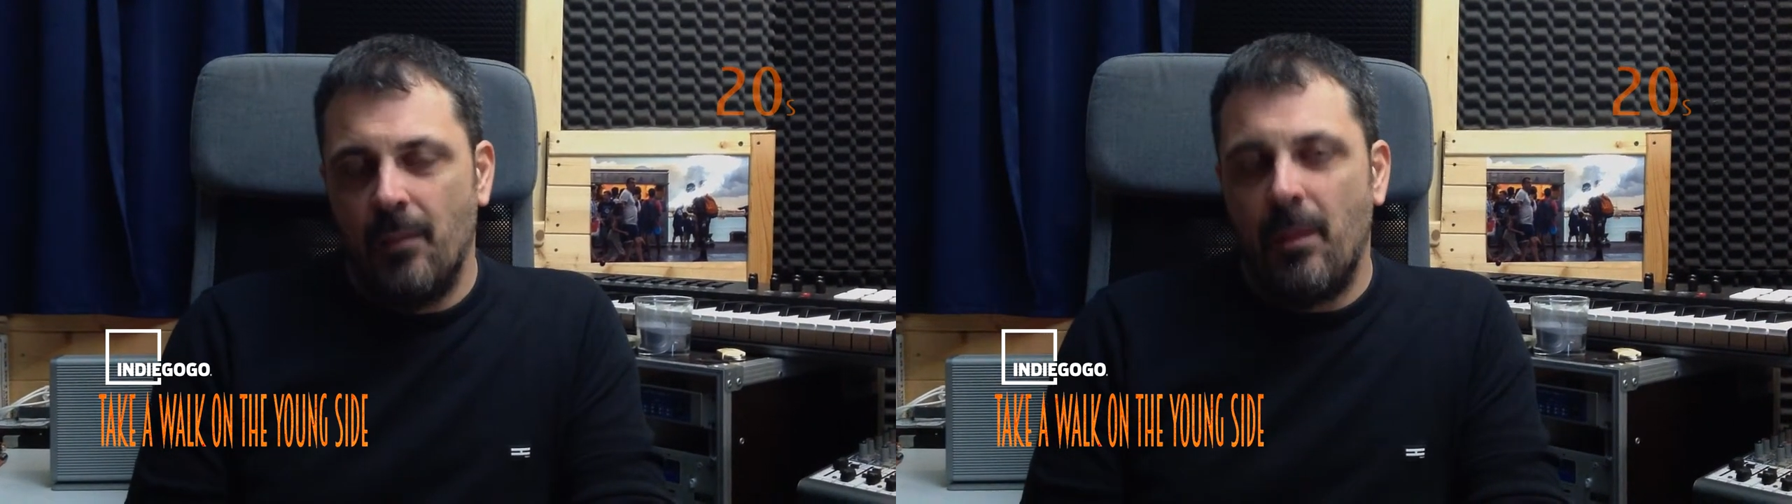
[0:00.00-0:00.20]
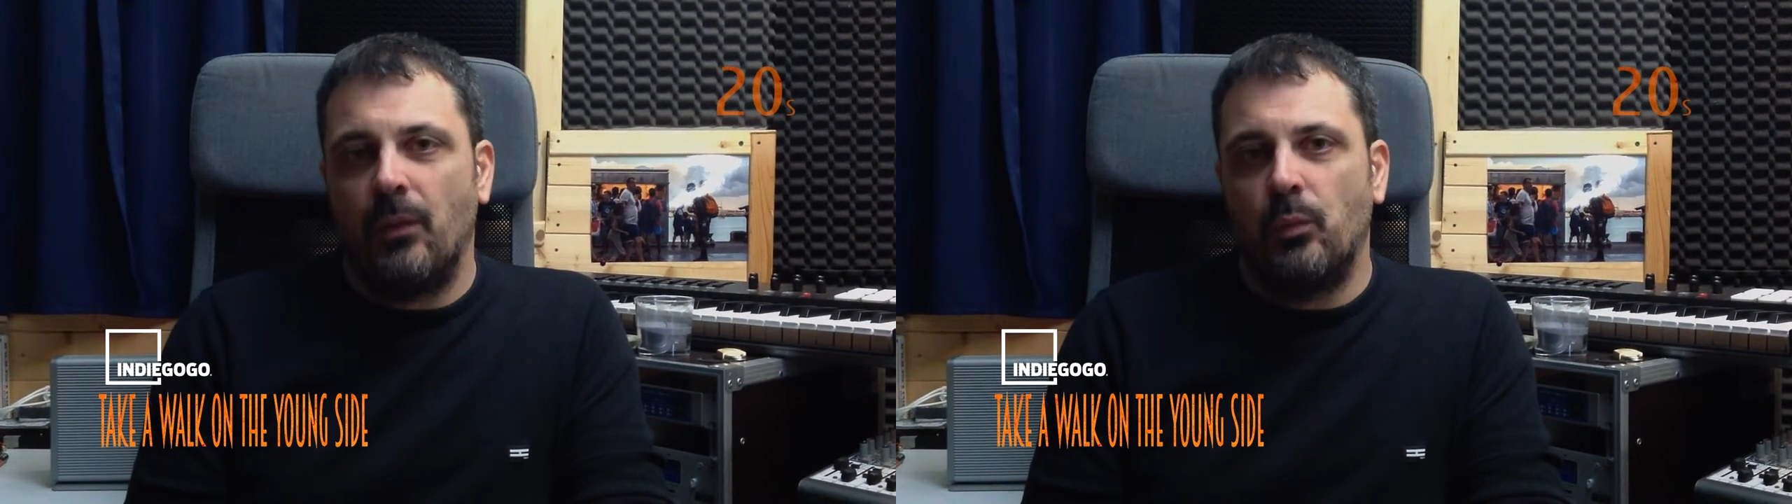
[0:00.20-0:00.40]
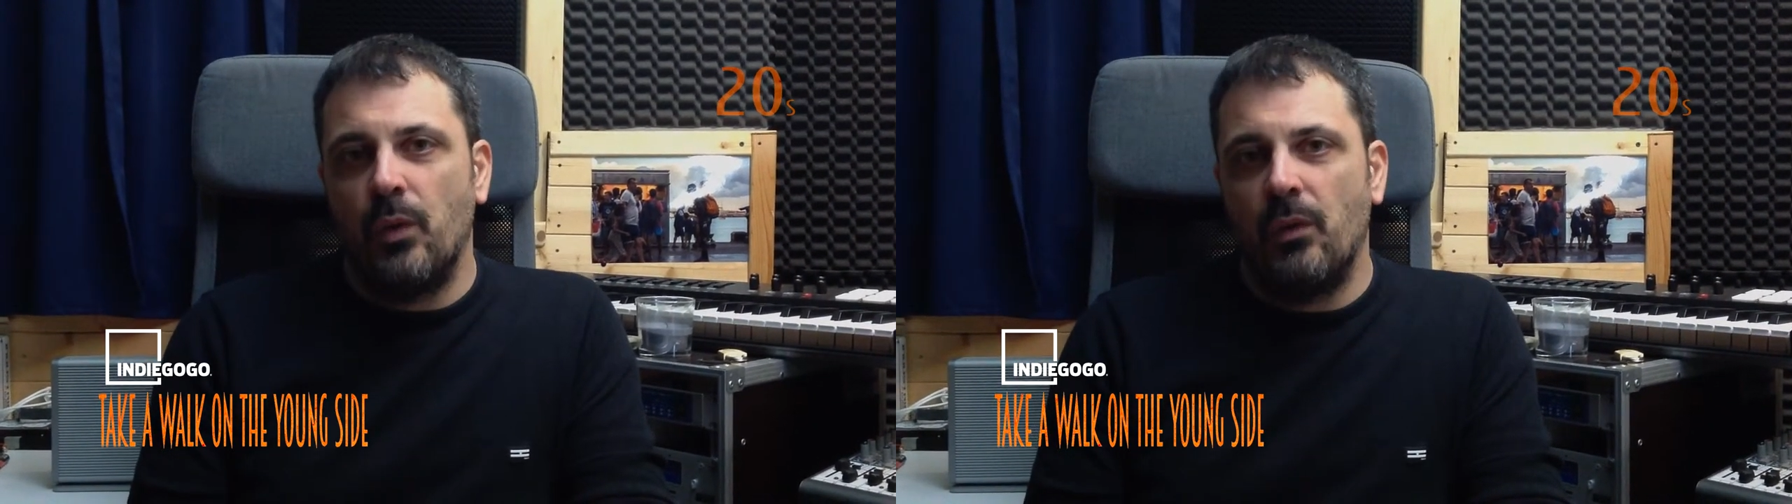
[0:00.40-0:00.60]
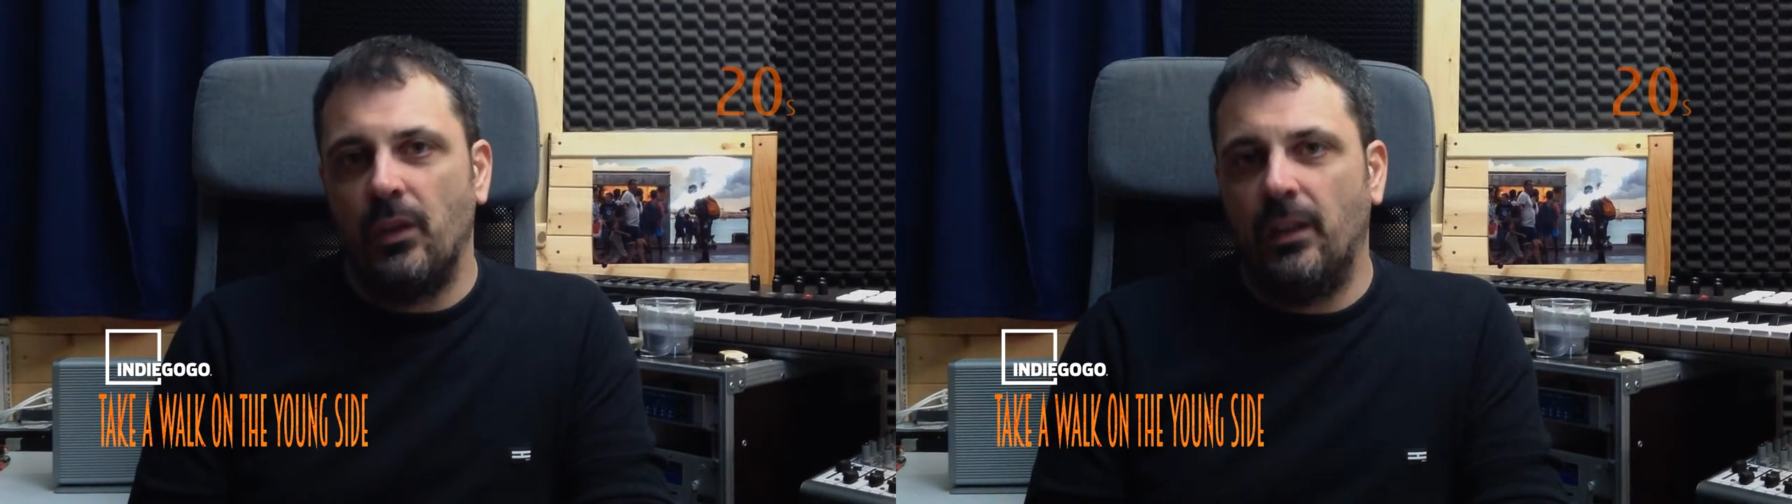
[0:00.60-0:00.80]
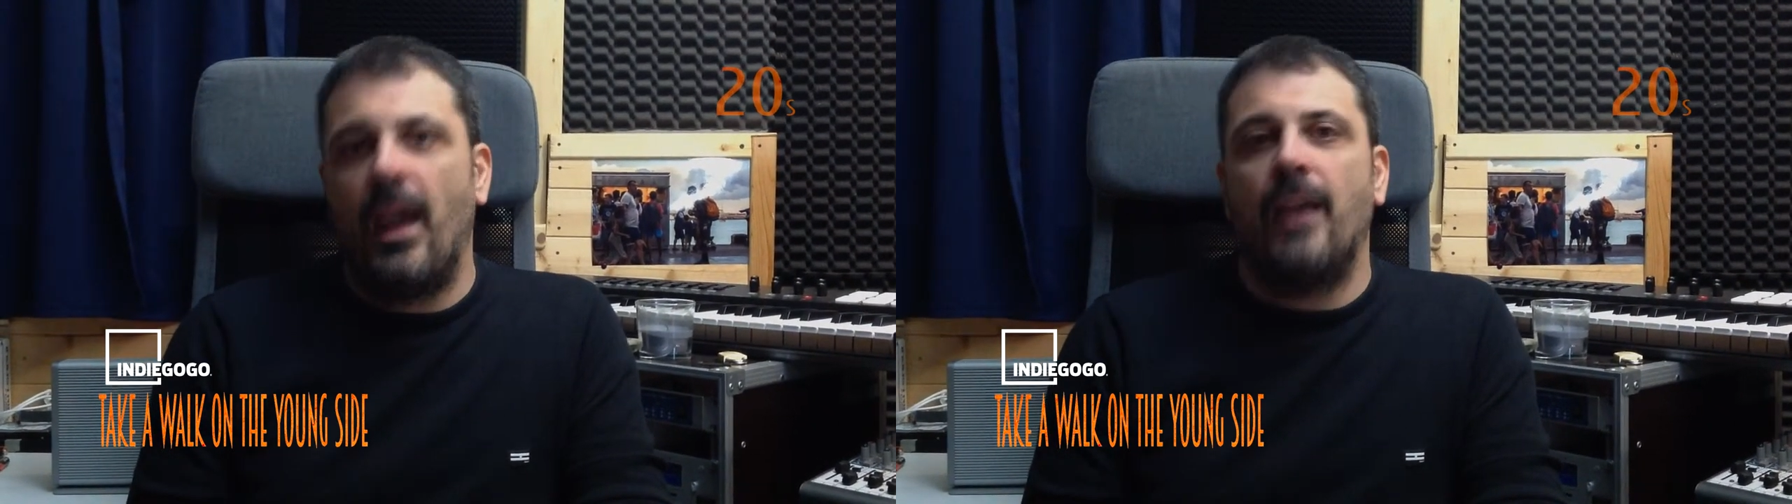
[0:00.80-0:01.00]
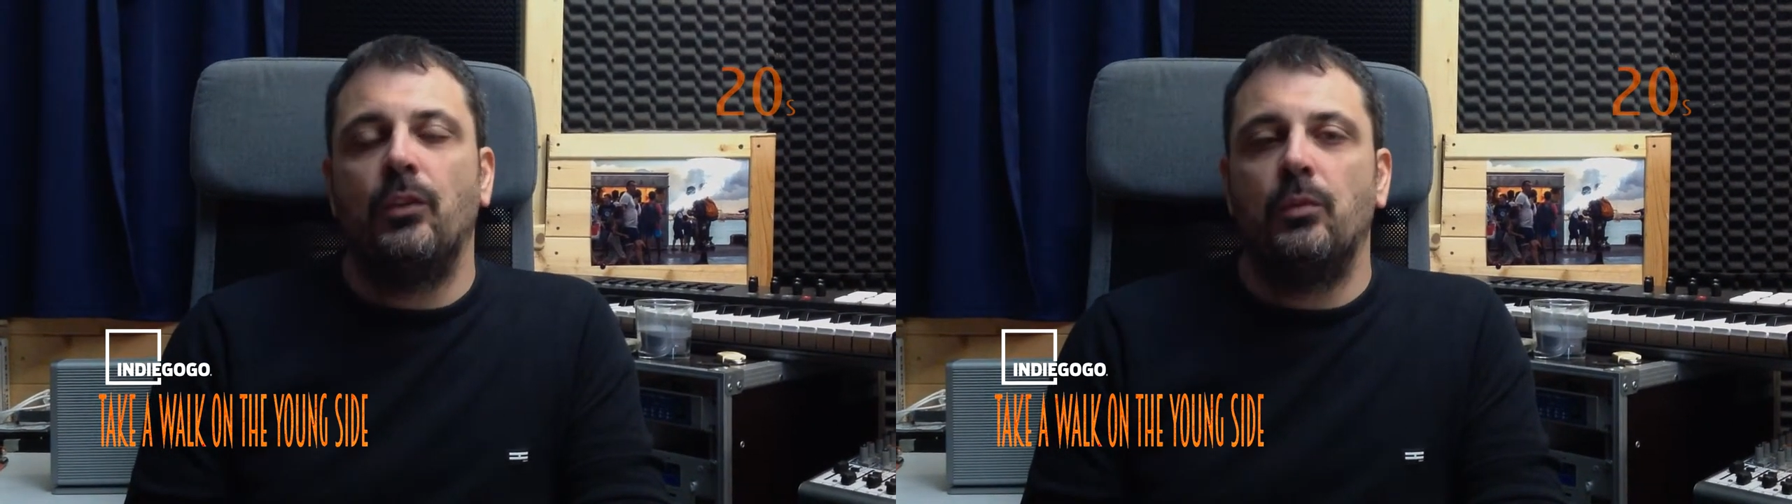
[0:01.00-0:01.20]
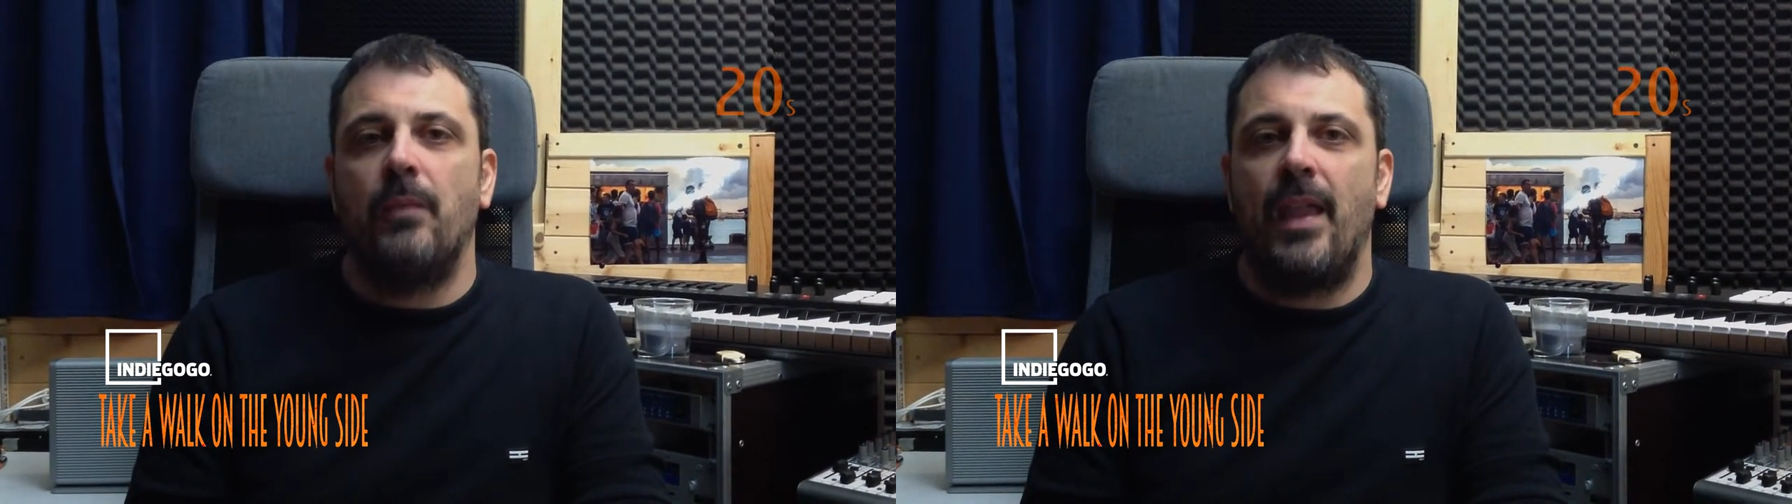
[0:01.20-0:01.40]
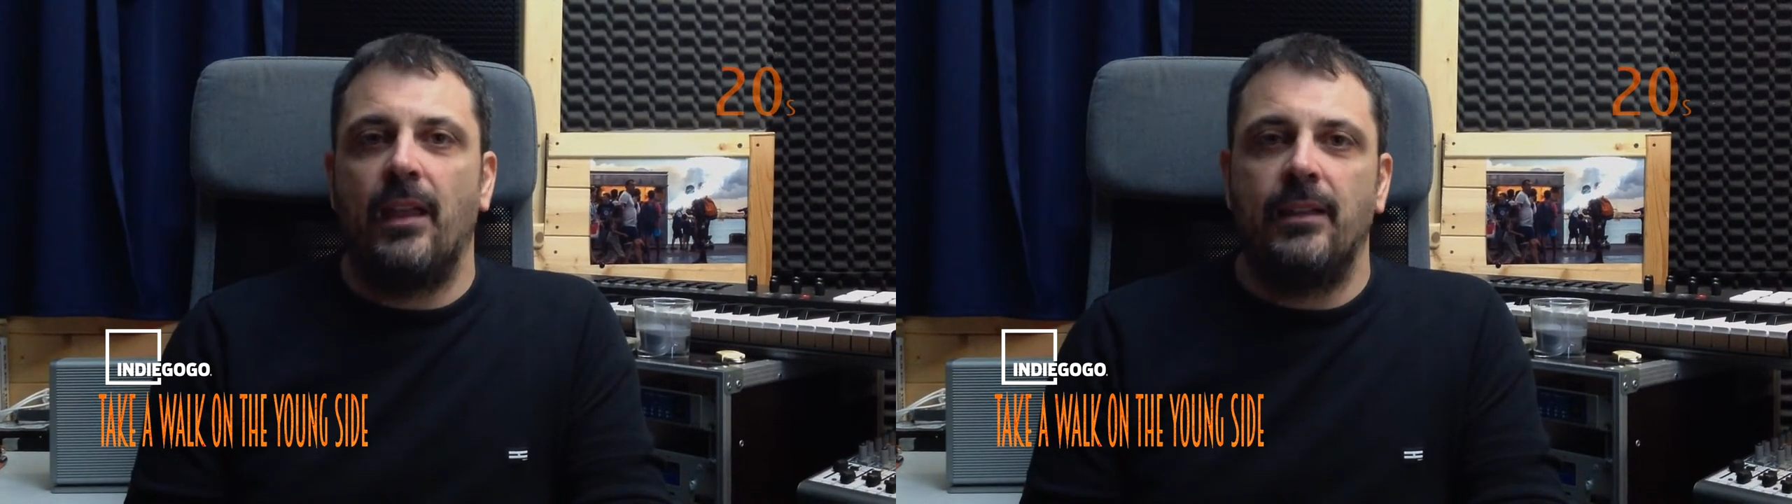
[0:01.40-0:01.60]
but we would like to
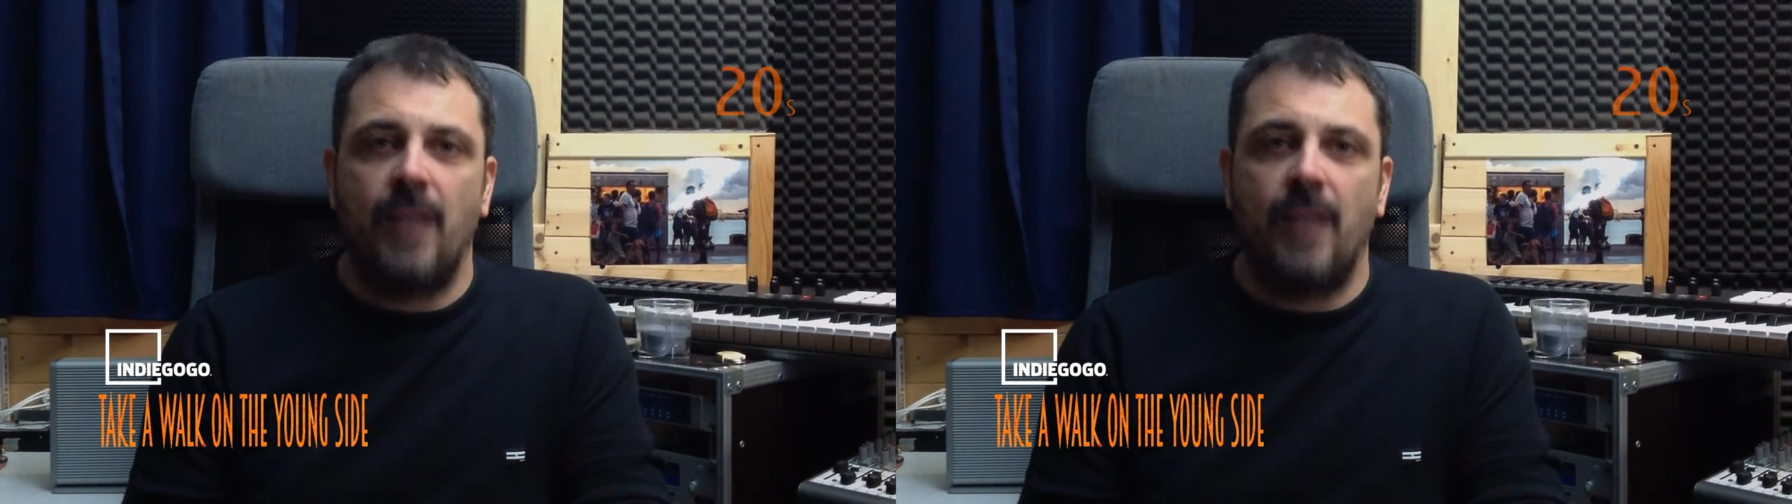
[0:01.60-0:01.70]
make